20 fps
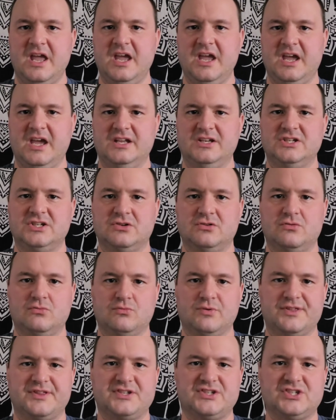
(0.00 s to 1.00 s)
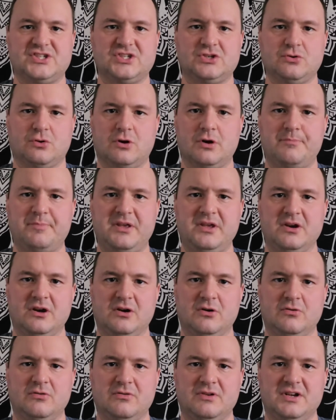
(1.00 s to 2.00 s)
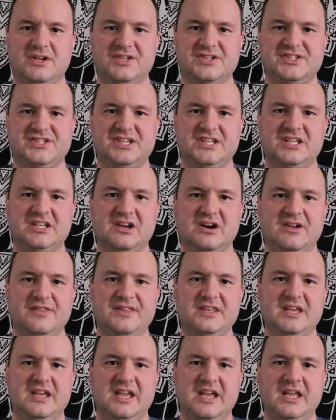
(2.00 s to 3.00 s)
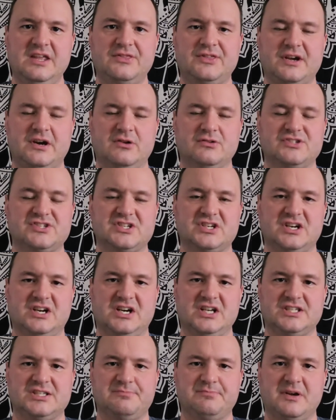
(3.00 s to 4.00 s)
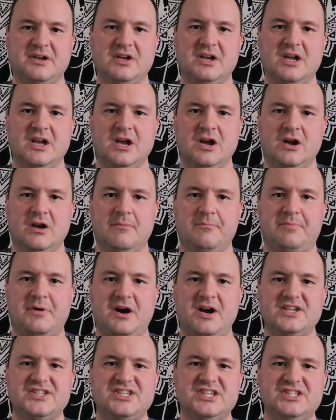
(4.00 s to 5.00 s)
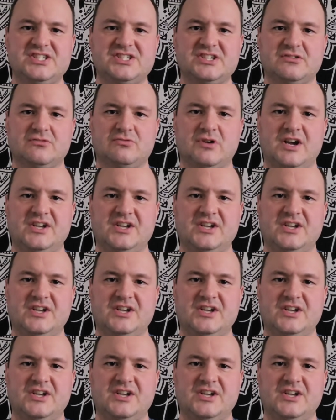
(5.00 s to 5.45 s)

And with Scorpio sitting on the eighth house cusp, Pisces